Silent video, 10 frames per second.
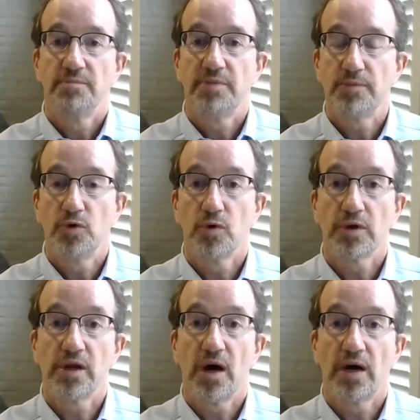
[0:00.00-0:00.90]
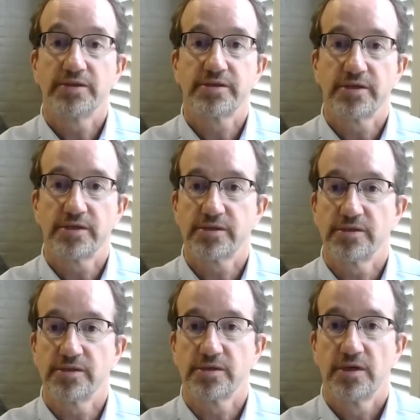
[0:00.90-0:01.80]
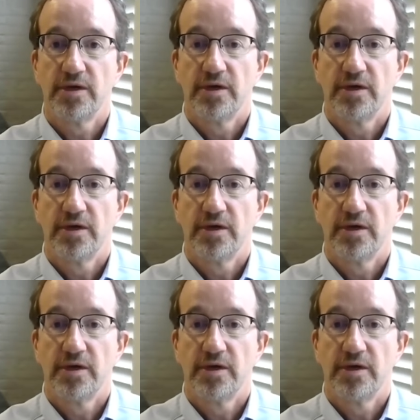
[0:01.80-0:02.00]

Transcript: people who are non-citizens.